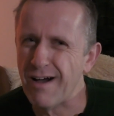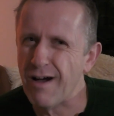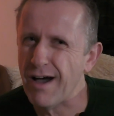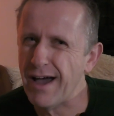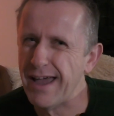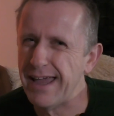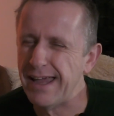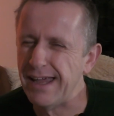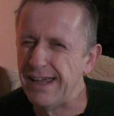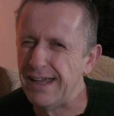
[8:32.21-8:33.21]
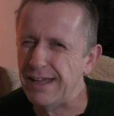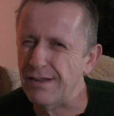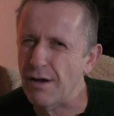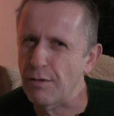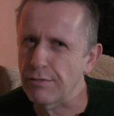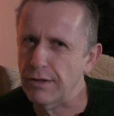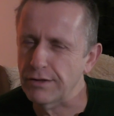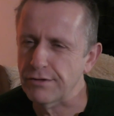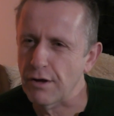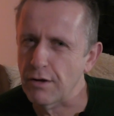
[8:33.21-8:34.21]
I don't
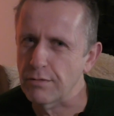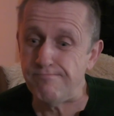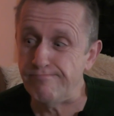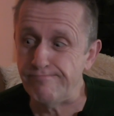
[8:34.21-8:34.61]
think so.